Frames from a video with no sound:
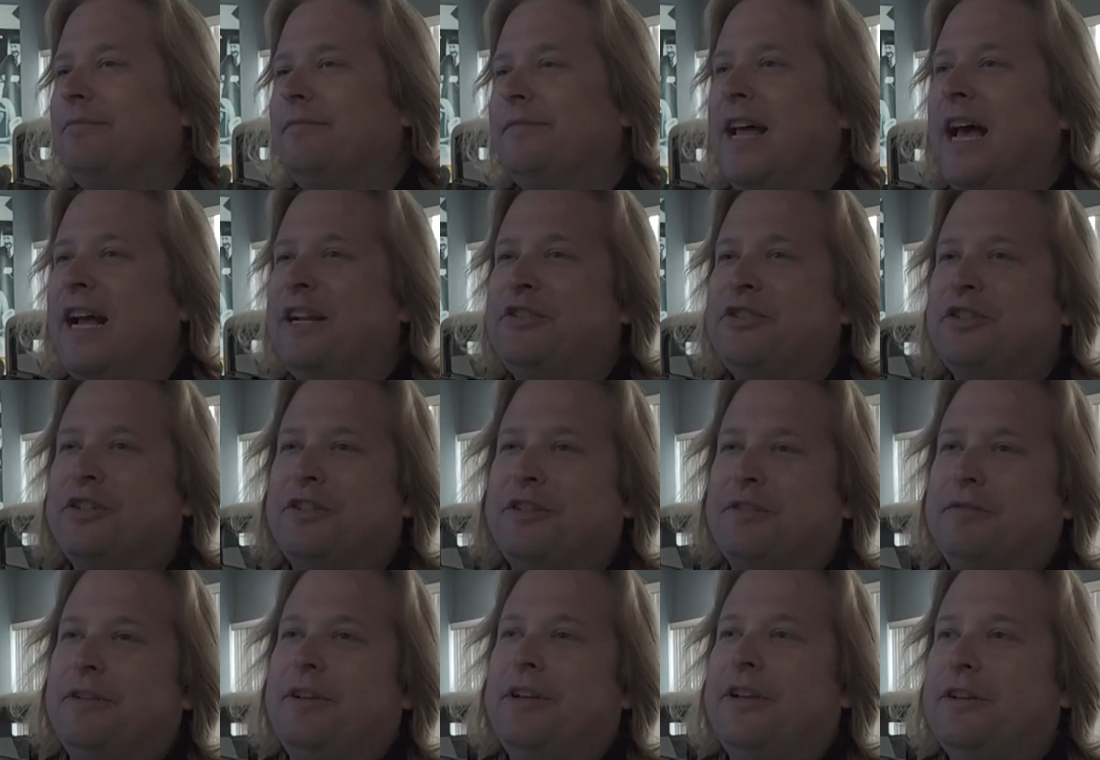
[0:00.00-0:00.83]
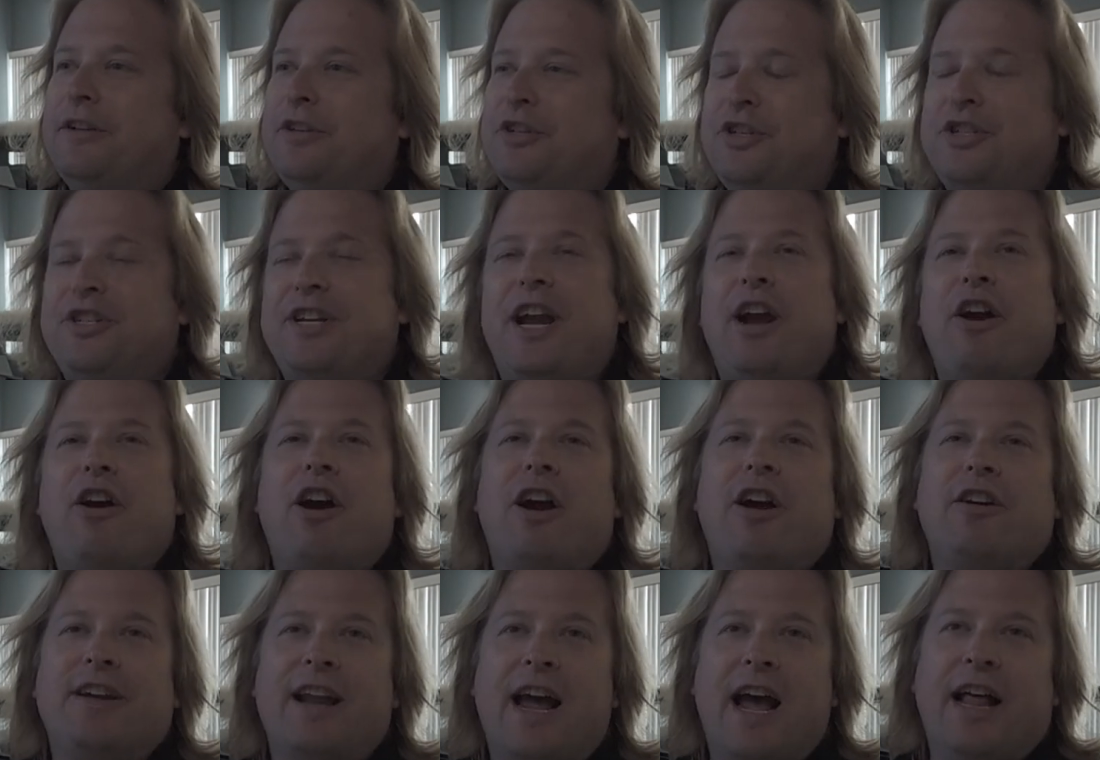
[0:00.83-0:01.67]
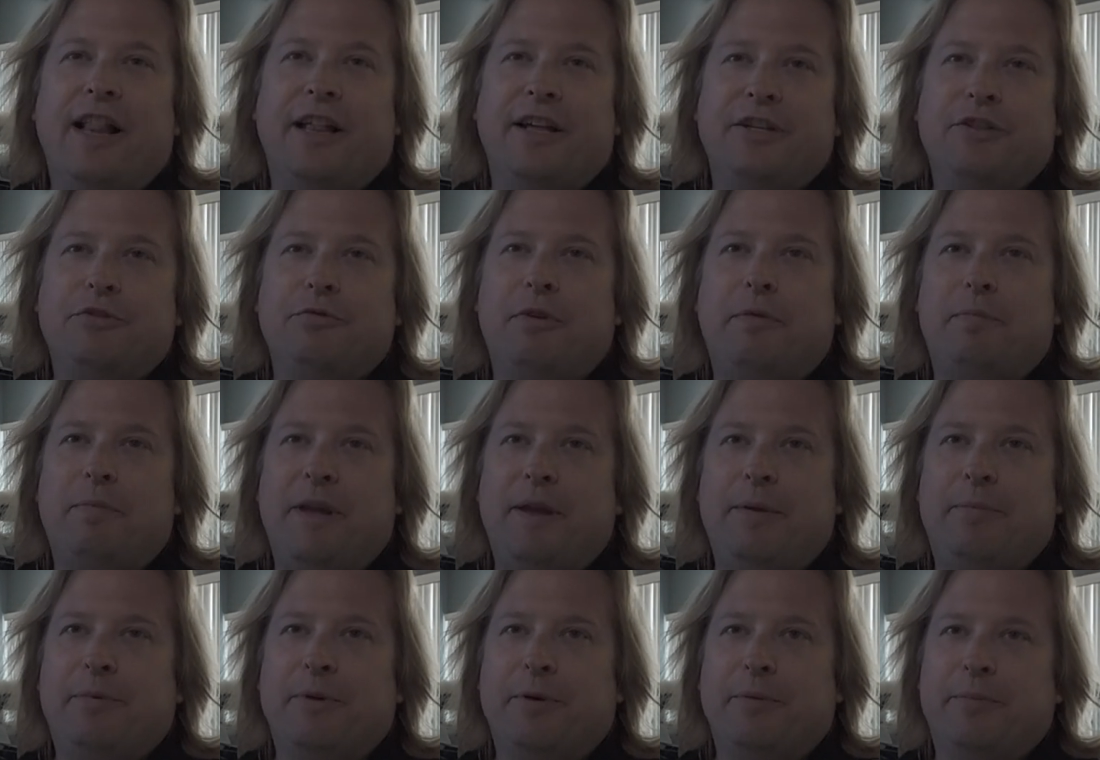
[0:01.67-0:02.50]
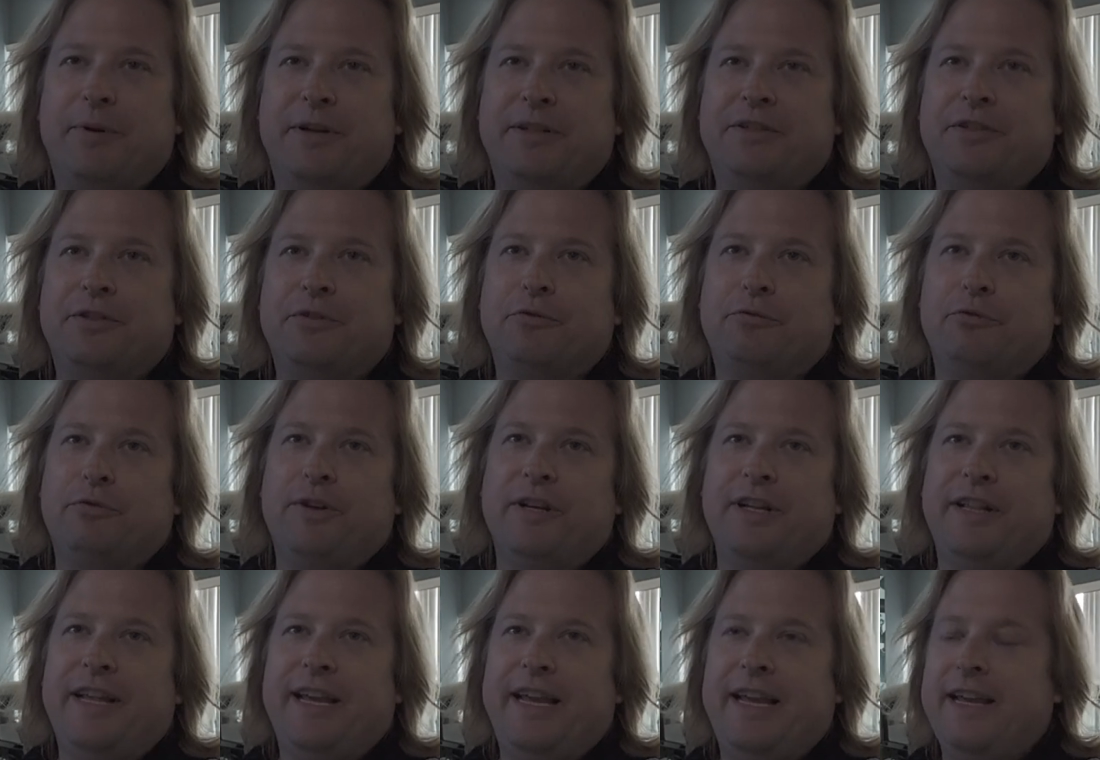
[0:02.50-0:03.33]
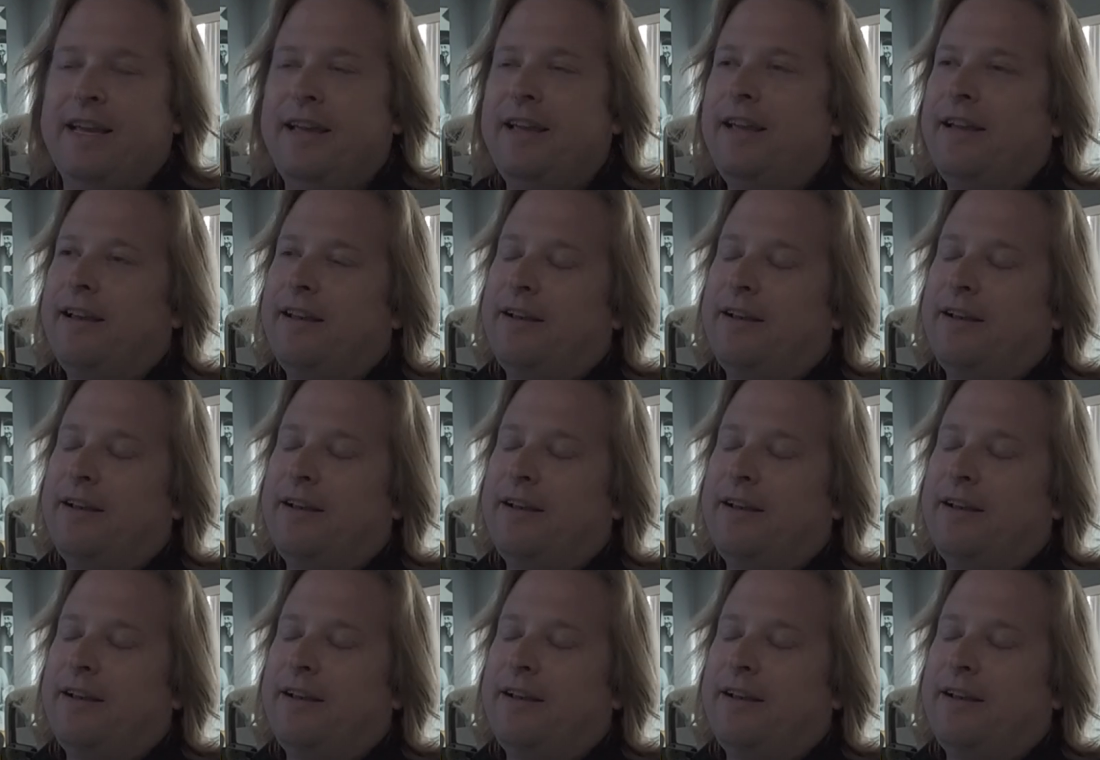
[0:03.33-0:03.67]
not just share our knowledge with people, but to really